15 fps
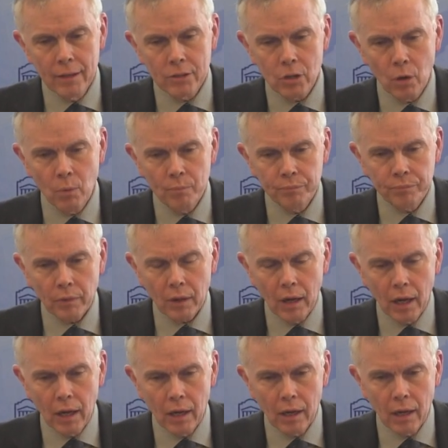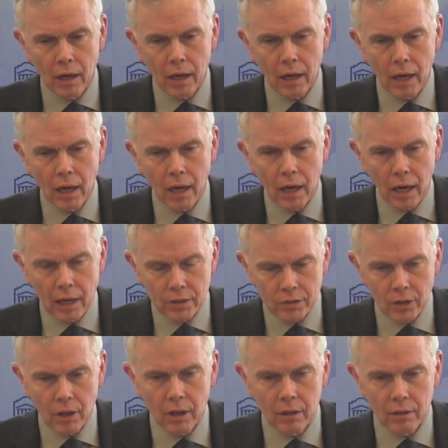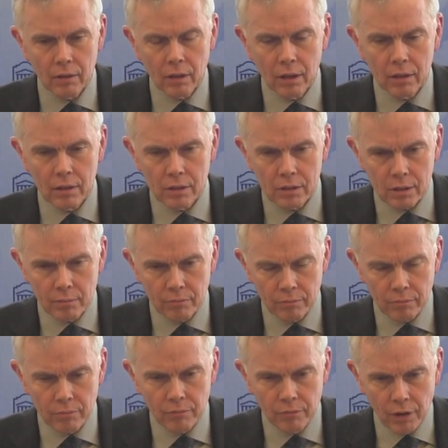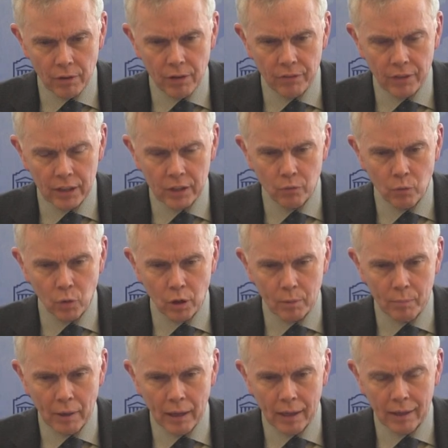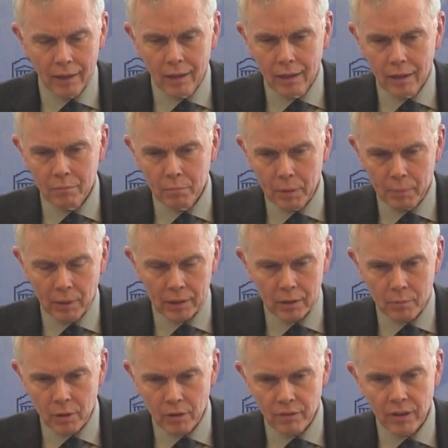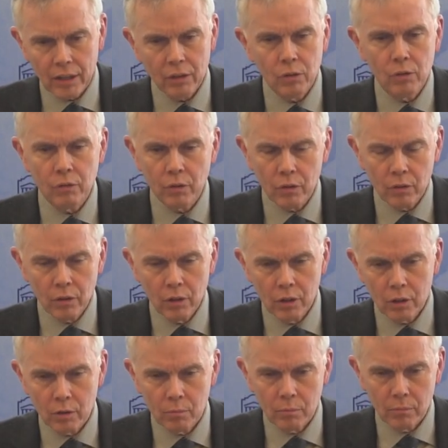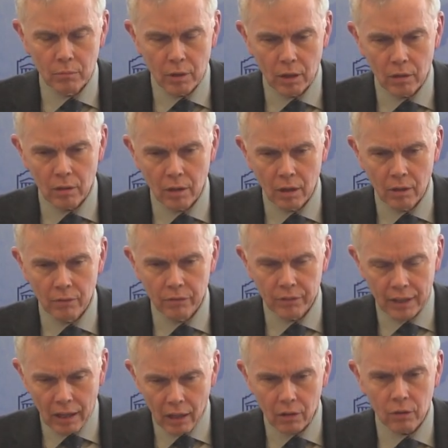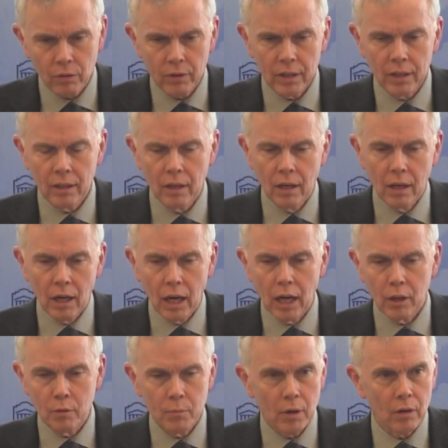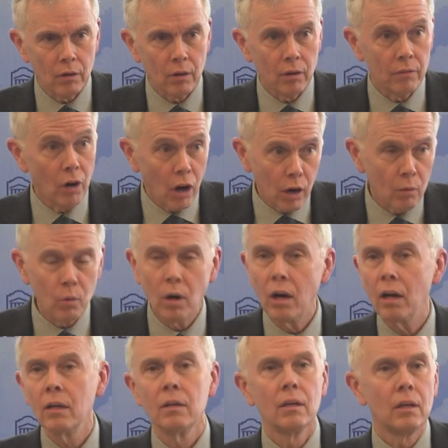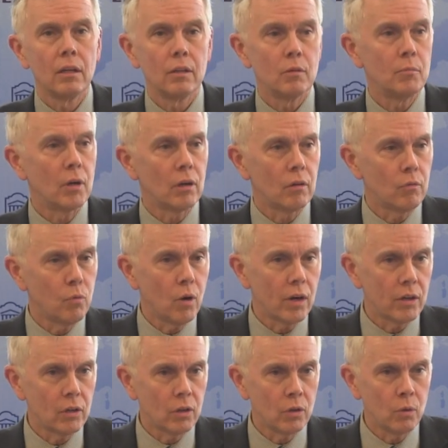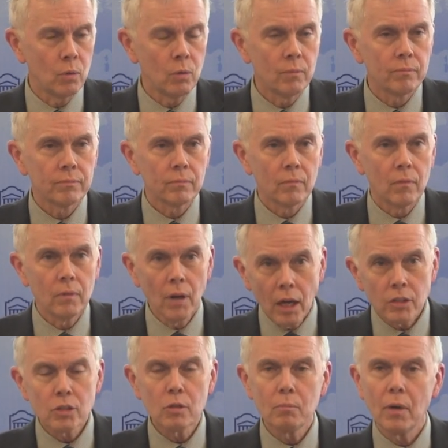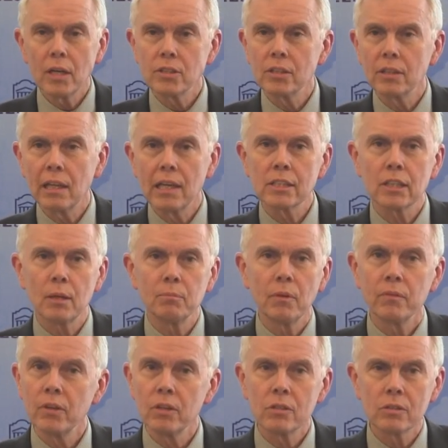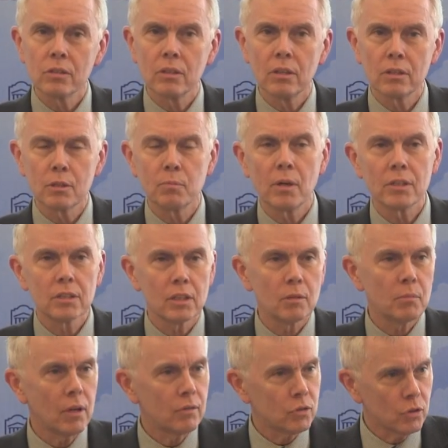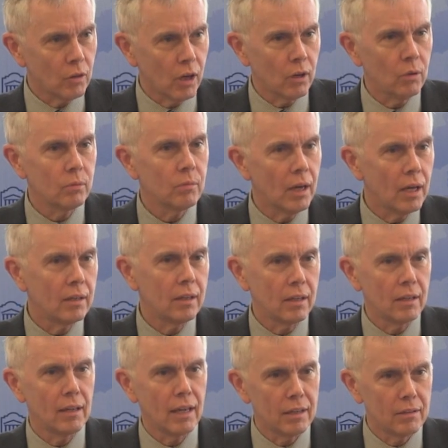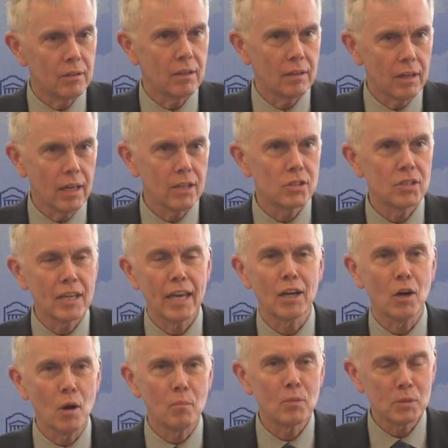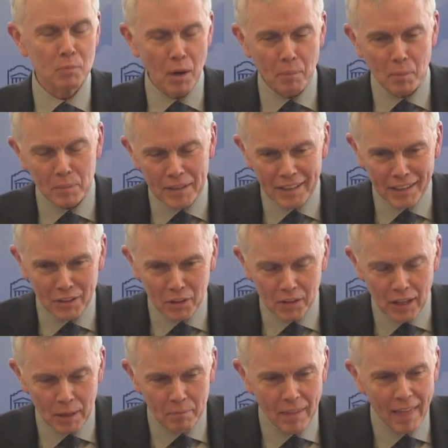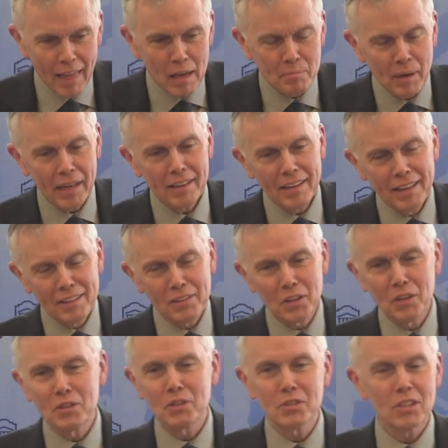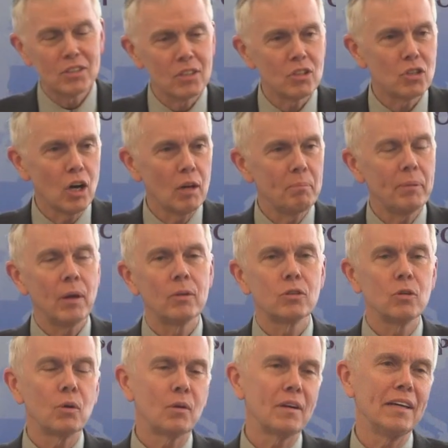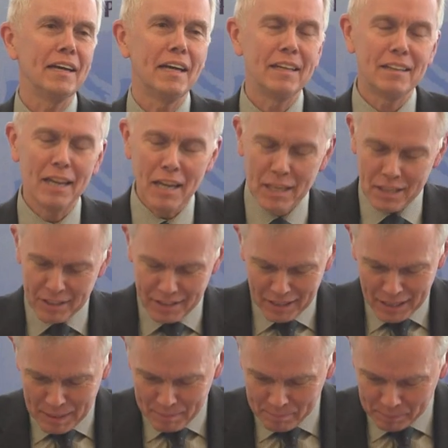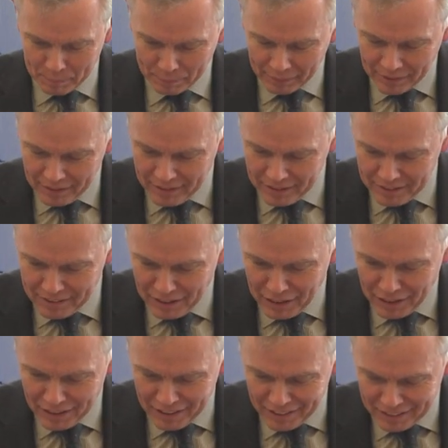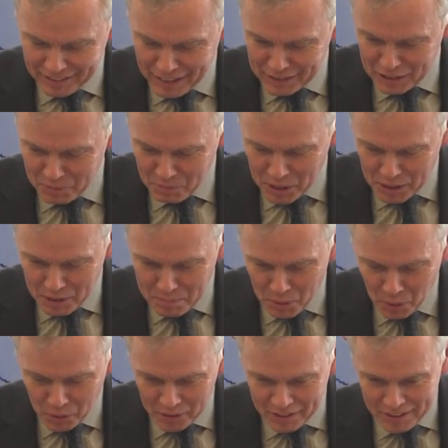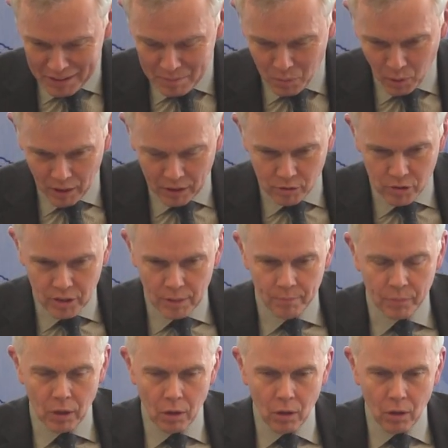So uh, I, I, saw uh, some very effective work by people like the mayor of Vancouver, the mayor of Calgary, uh, the mayor of Ottawa, the mayor of Waterloo. Not so much in the last couple of years, uh, surprisingly, the mayor of Toronto, and, and his staying home was probably a good thing. But the good news is that John Tory and, and um, uh, uh, Kathleen Wynne are both more interested.